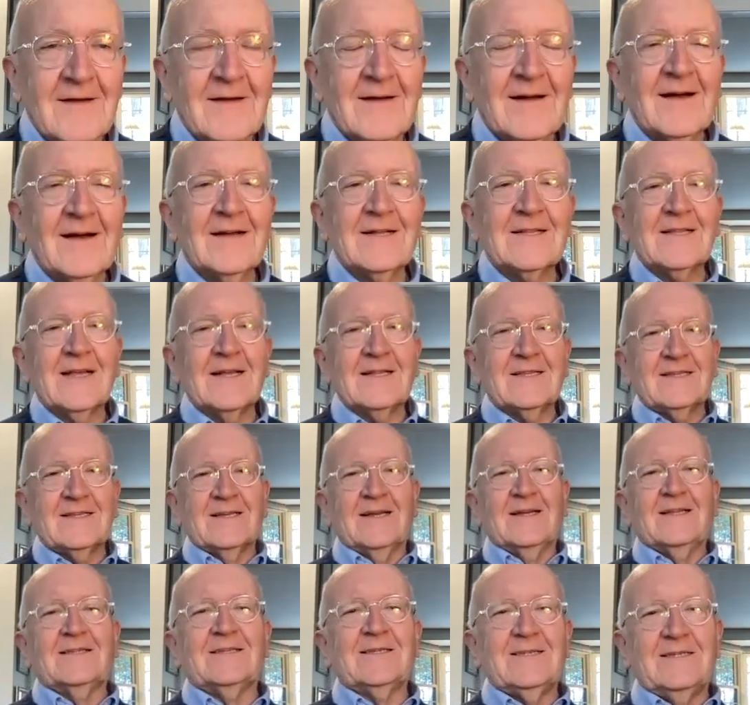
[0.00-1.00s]
It, mm. it,
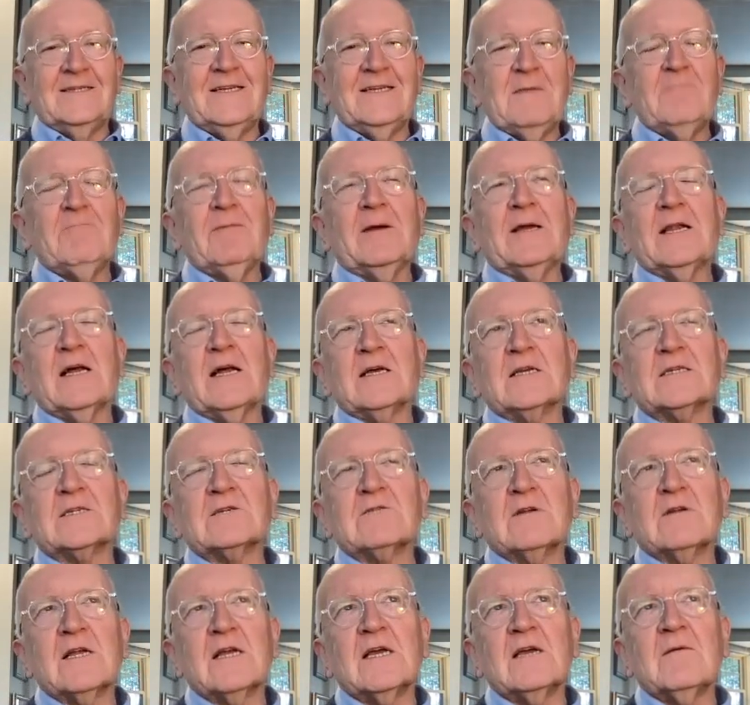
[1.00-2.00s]
it's deep in us,
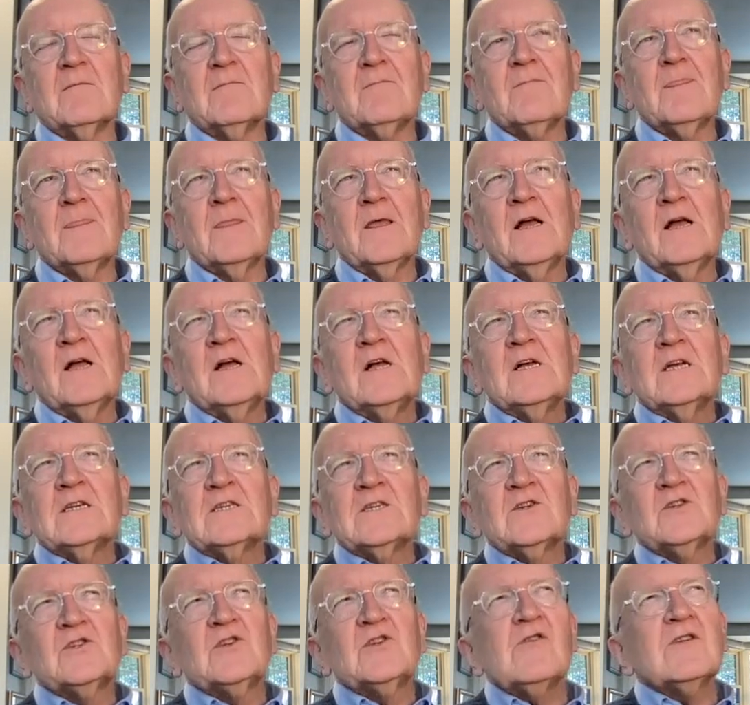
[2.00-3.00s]
really.
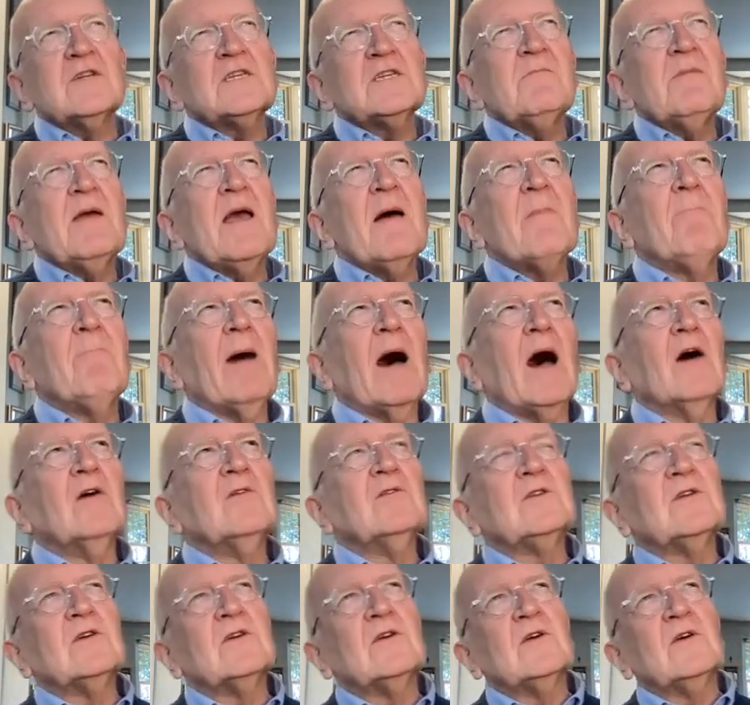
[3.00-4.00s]
So talk to me
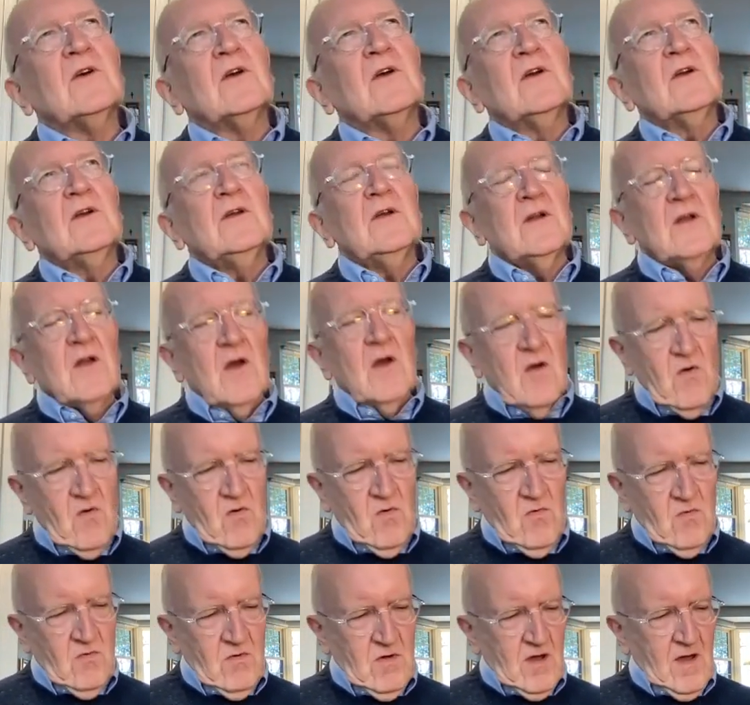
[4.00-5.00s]
about, you
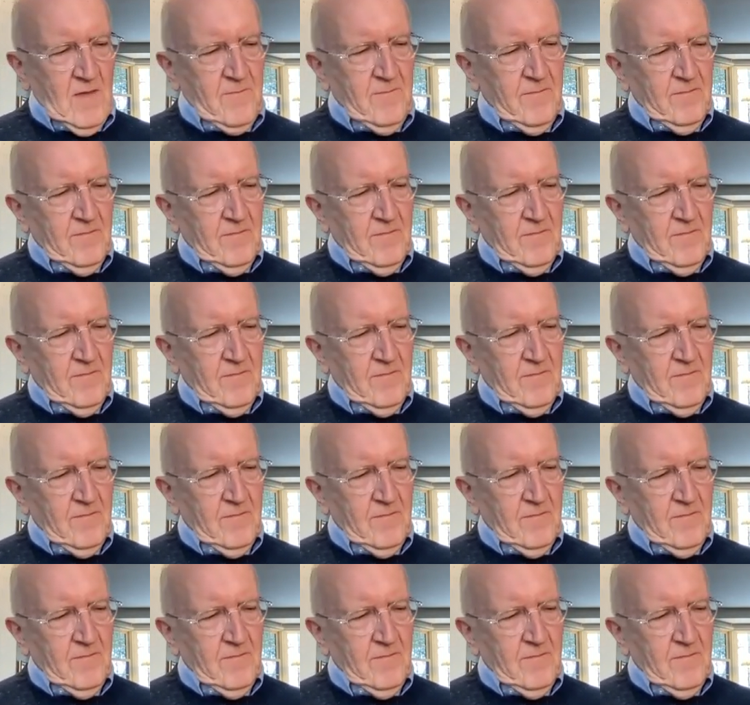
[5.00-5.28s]
know, a,